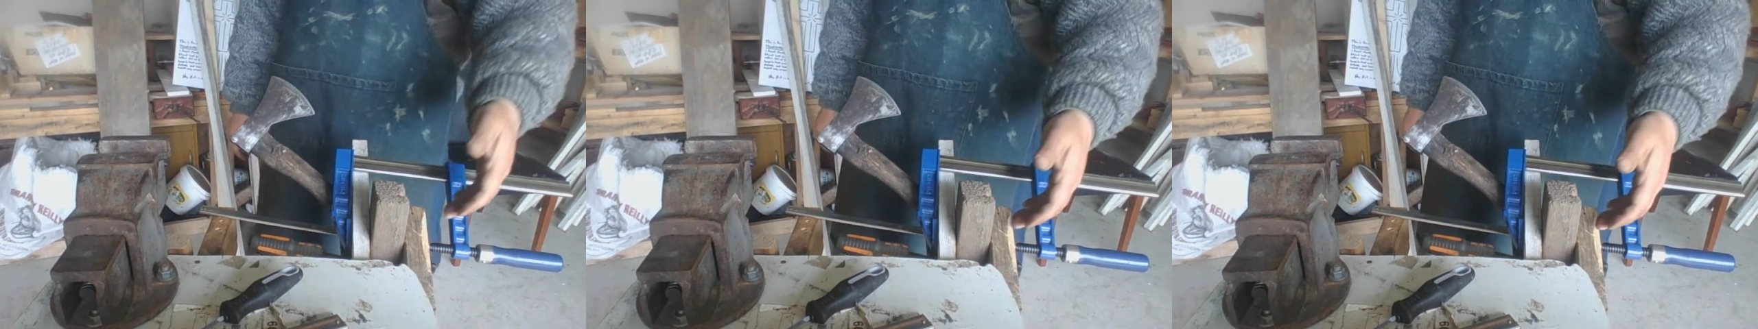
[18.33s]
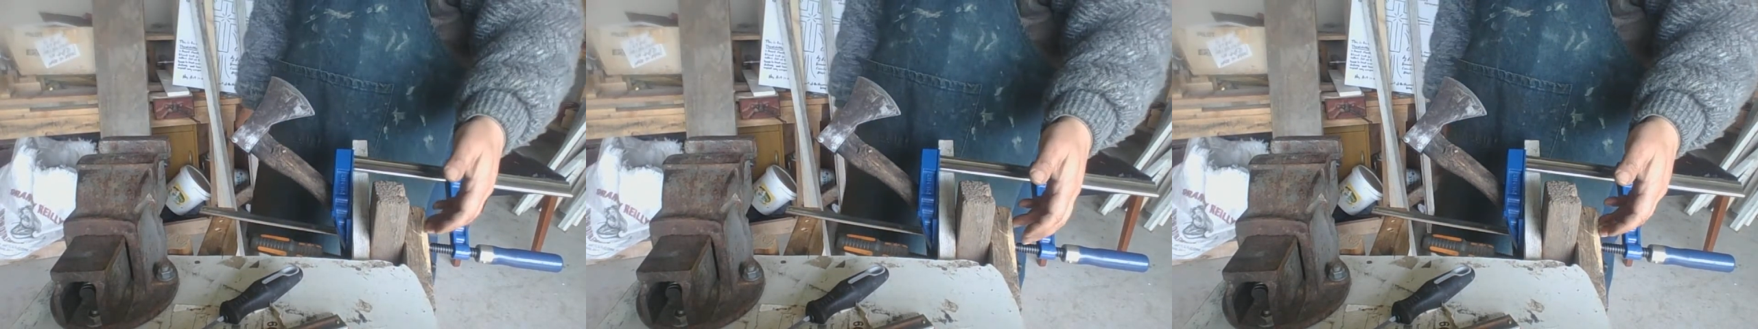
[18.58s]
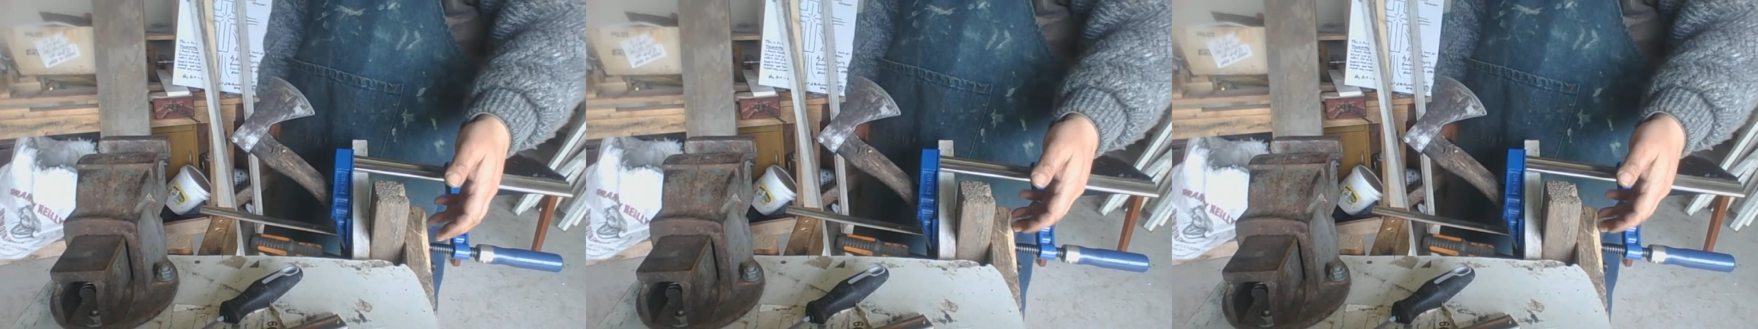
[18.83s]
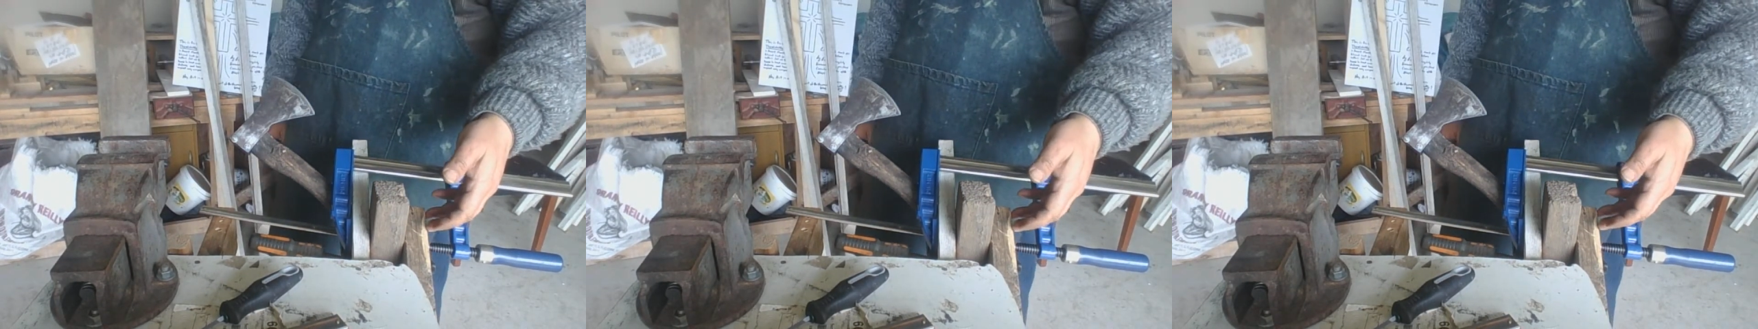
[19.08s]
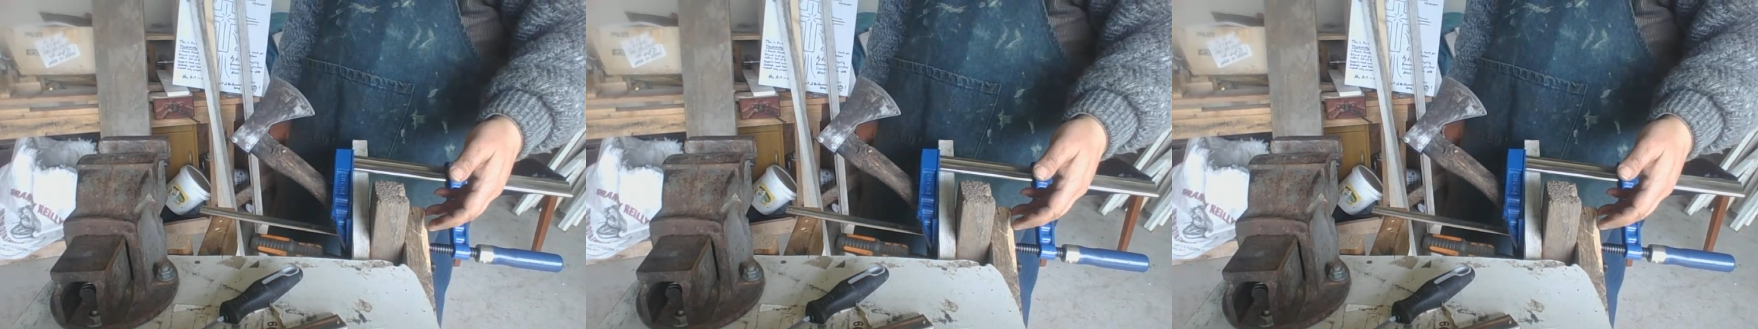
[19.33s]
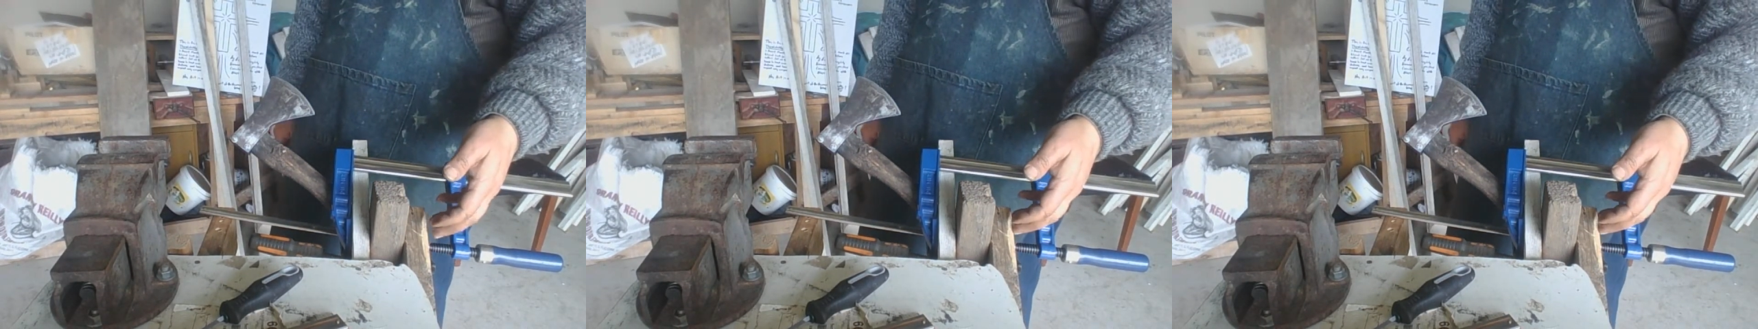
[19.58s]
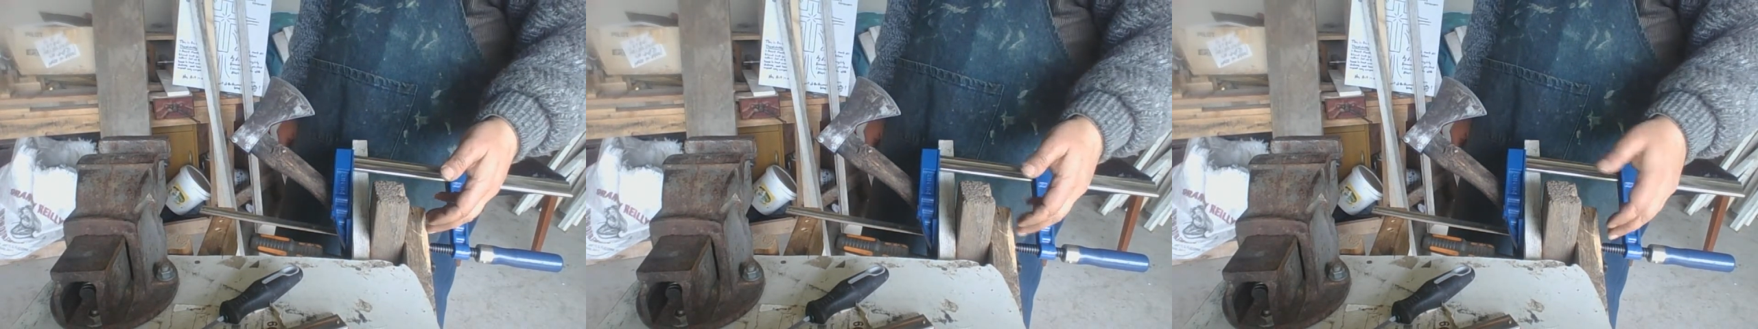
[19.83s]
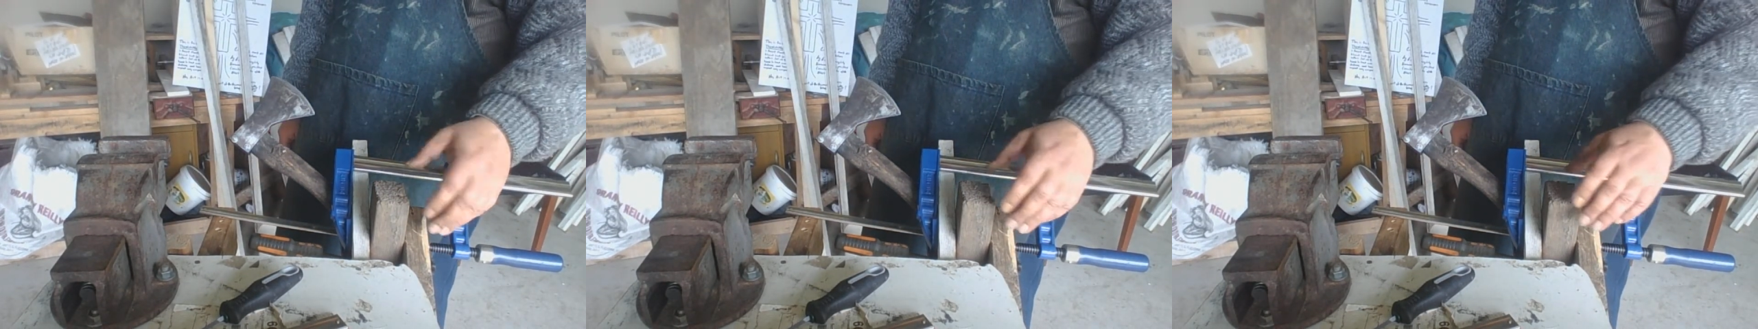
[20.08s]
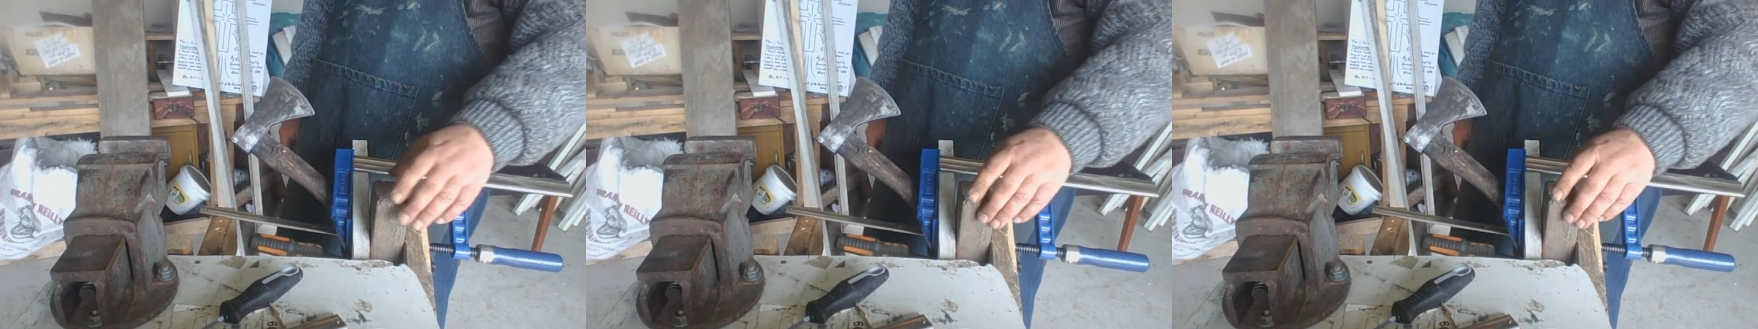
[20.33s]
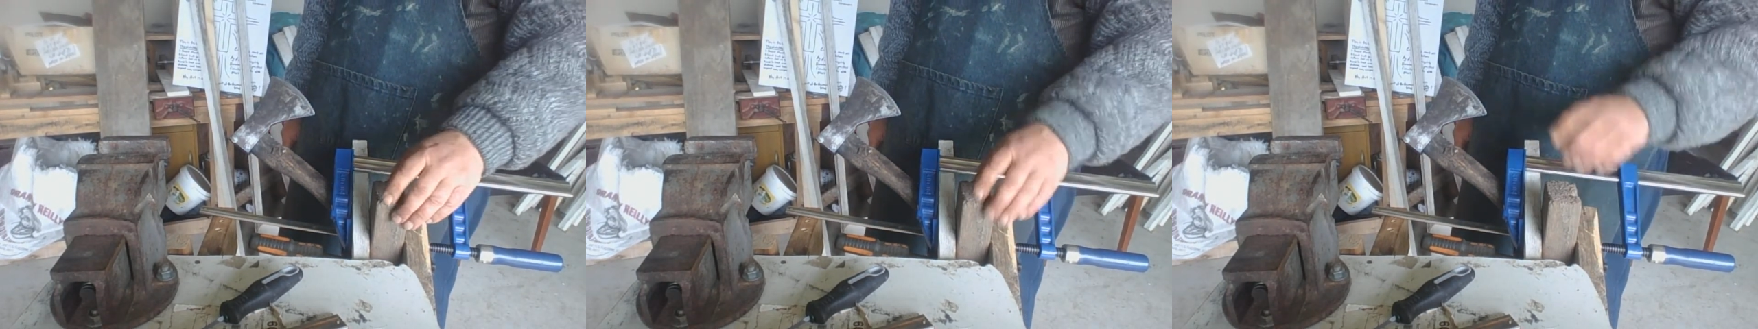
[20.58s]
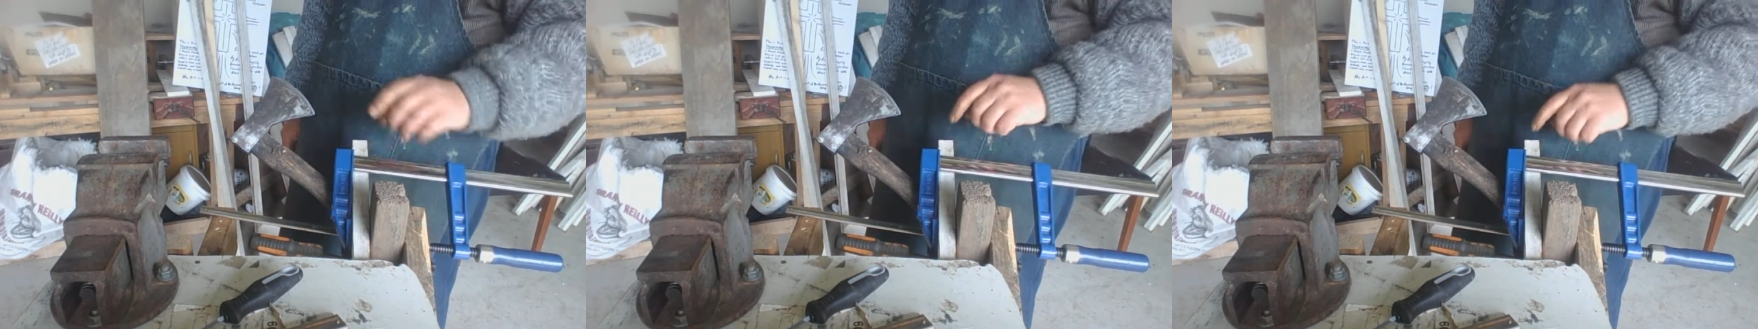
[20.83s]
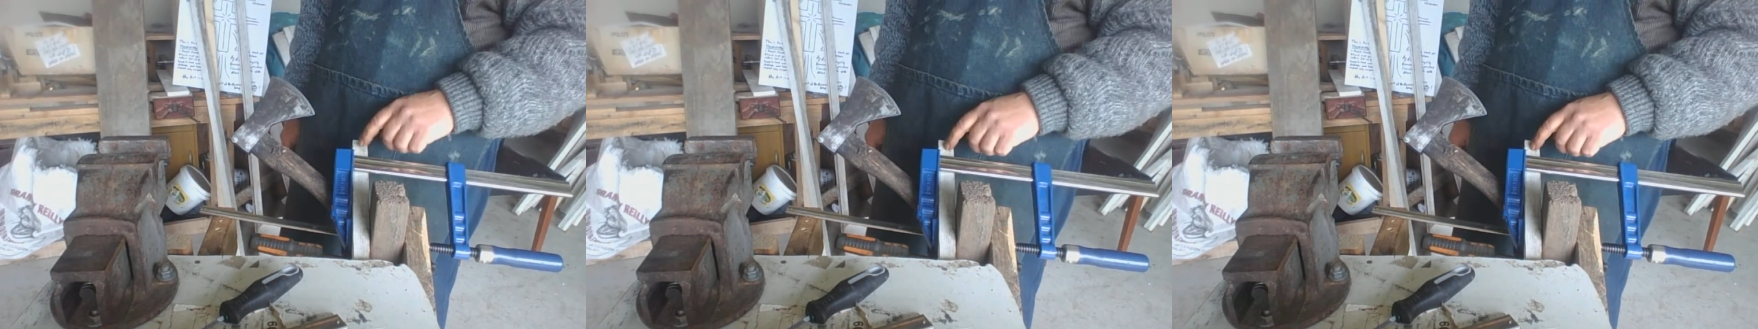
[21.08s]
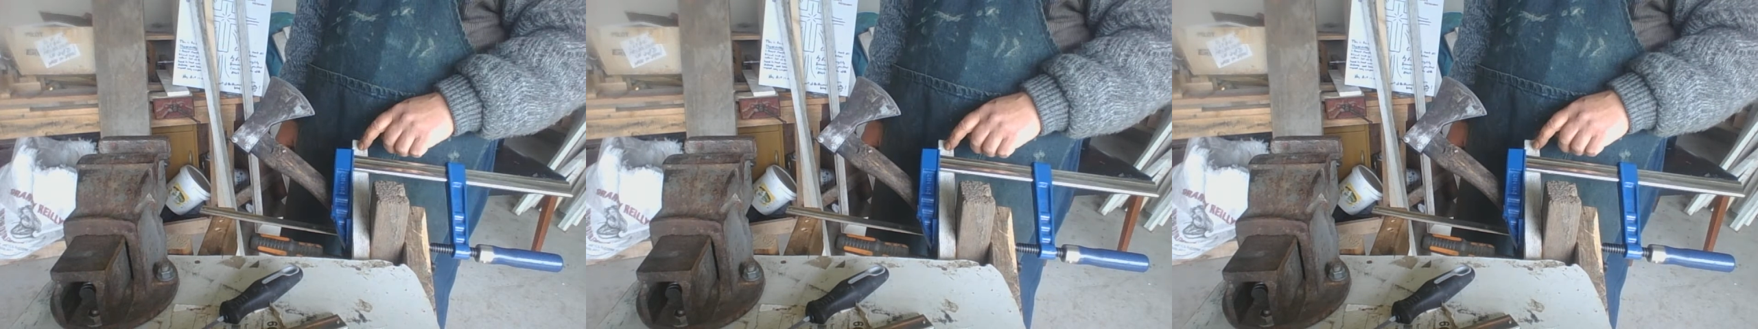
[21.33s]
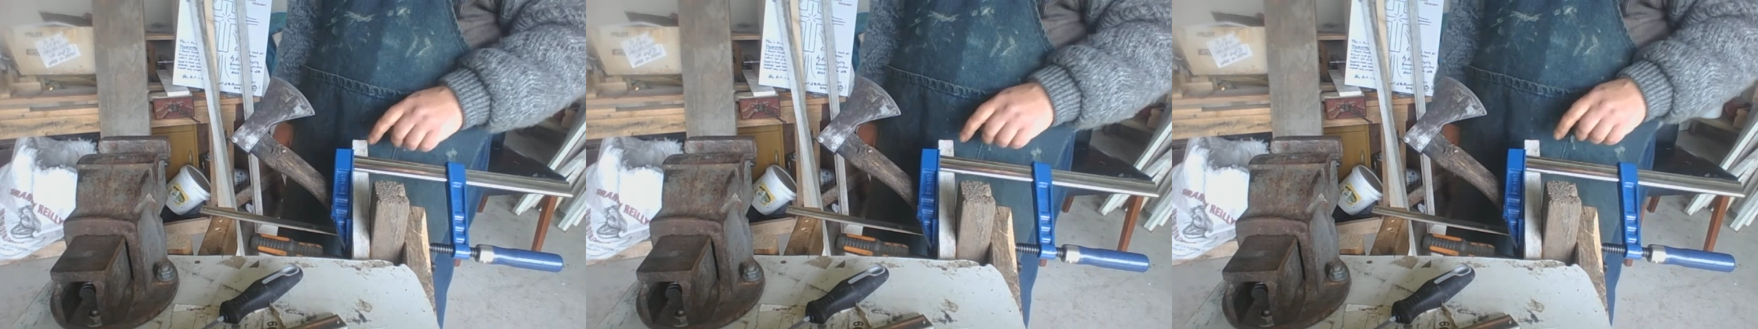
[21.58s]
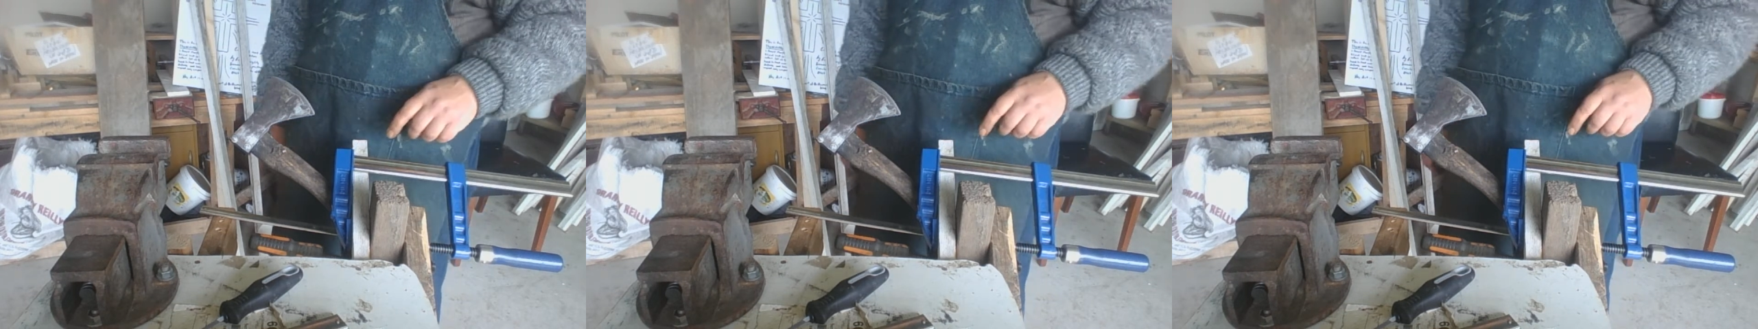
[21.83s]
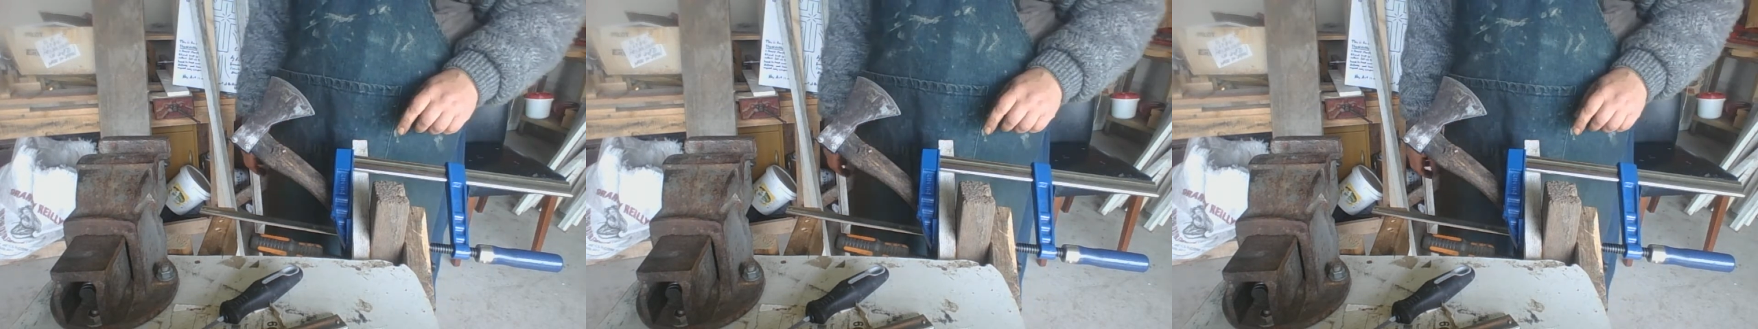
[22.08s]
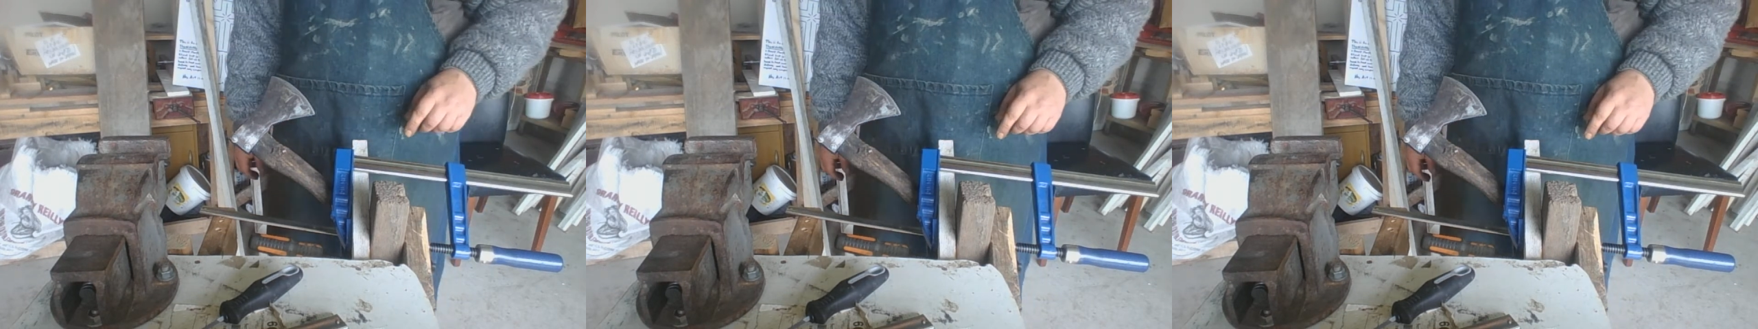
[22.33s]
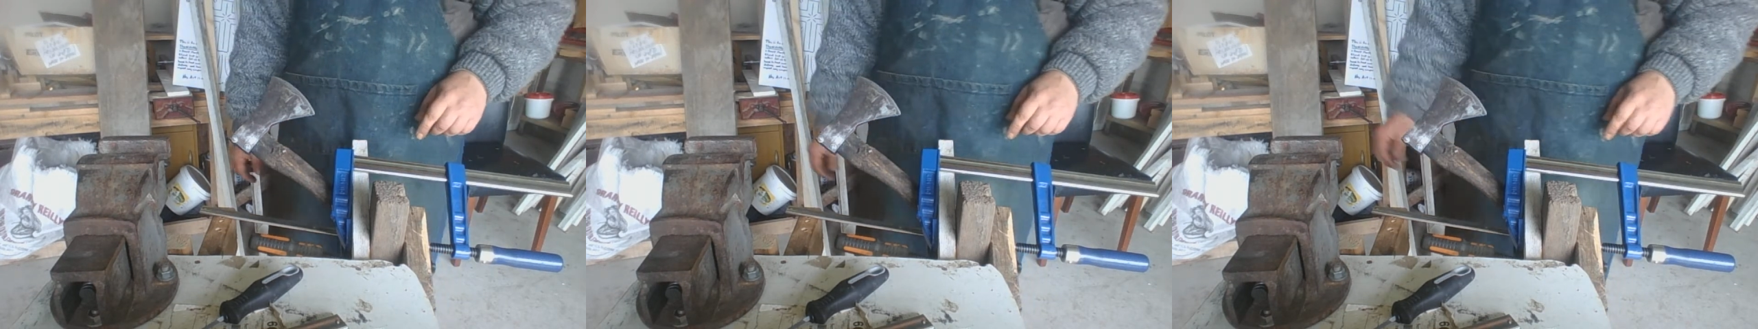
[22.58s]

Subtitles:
(no speaker visible)